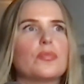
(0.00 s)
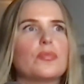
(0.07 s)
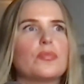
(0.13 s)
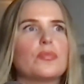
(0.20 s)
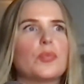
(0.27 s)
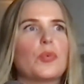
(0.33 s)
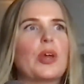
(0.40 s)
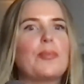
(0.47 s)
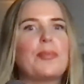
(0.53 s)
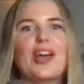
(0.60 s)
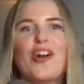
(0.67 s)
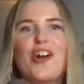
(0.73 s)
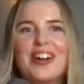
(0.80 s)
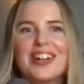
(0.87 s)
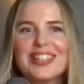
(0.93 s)
when my
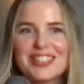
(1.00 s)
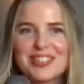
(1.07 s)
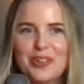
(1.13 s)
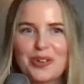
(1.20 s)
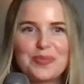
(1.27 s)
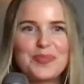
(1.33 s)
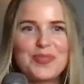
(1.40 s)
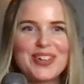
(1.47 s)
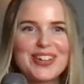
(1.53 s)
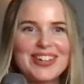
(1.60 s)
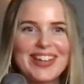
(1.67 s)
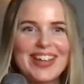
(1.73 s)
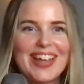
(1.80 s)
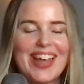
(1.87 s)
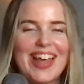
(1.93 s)
heart is open
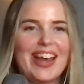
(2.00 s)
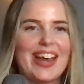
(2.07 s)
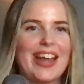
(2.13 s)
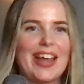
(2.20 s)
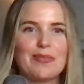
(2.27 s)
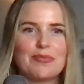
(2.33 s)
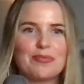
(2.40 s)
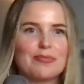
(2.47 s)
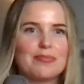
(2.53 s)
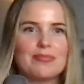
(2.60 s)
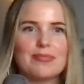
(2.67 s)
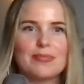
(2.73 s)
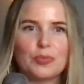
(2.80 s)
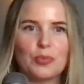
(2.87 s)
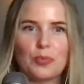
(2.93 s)
and
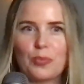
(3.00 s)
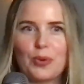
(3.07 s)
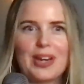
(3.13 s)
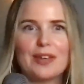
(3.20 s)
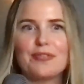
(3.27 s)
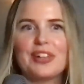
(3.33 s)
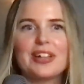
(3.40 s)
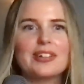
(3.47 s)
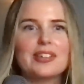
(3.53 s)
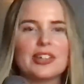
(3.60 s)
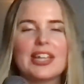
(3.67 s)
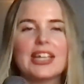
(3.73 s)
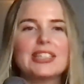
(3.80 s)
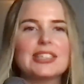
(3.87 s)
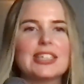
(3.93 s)
when I feel
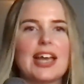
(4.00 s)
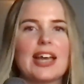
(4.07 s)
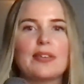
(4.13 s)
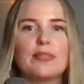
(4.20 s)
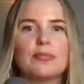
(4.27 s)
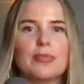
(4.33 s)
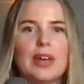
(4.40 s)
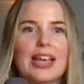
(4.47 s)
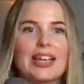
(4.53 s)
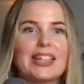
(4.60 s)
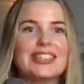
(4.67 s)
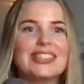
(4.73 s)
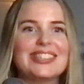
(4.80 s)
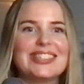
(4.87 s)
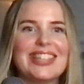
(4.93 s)
connected, I
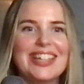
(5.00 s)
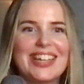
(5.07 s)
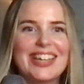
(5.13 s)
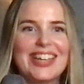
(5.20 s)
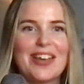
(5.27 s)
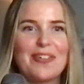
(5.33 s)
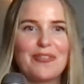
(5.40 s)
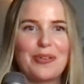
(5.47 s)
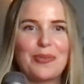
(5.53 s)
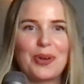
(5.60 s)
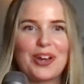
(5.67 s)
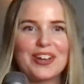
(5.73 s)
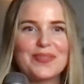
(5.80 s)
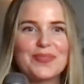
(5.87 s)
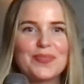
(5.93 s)
can see it in everyone.
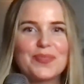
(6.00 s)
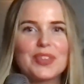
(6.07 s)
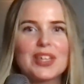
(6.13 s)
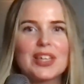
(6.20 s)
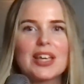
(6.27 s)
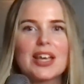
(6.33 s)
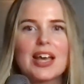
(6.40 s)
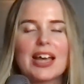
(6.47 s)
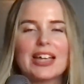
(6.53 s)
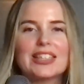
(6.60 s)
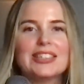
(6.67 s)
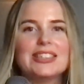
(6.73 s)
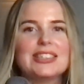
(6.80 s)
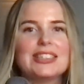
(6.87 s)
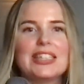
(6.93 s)
I
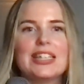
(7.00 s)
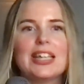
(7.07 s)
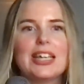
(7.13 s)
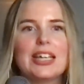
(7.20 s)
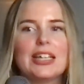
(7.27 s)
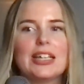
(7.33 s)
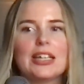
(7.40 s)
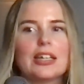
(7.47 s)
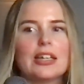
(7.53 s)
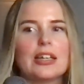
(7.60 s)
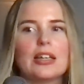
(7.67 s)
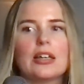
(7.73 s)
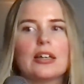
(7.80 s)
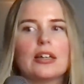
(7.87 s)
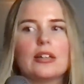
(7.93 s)
can see it in,
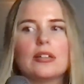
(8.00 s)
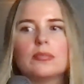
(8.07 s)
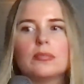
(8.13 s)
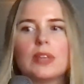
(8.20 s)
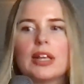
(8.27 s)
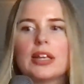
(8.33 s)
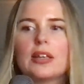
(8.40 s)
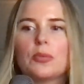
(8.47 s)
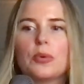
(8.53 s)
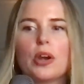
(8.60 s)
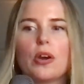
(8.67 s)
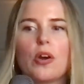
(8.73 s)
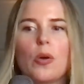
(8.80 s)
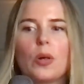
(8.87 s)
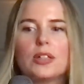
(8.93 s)
like we are
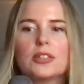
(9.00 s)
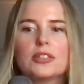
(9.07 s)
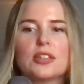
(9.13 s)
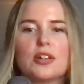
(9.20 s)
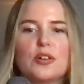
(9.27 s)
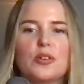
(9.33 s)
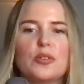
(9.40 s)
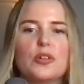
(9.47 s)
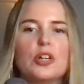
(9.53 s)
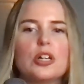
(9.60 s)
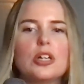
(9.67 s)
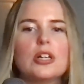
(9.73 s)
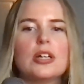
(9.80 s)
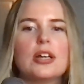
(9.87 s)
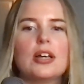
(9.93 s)
all so,
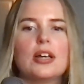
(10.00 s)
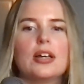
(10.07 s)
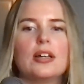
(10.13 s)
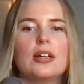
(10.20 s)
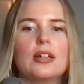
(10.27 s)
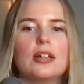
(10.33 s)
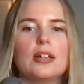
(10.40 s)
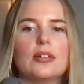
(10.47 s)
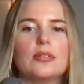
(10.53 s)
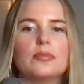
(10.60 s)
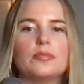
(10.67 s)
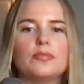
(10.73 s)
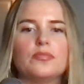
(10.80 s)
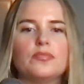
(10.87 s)
um,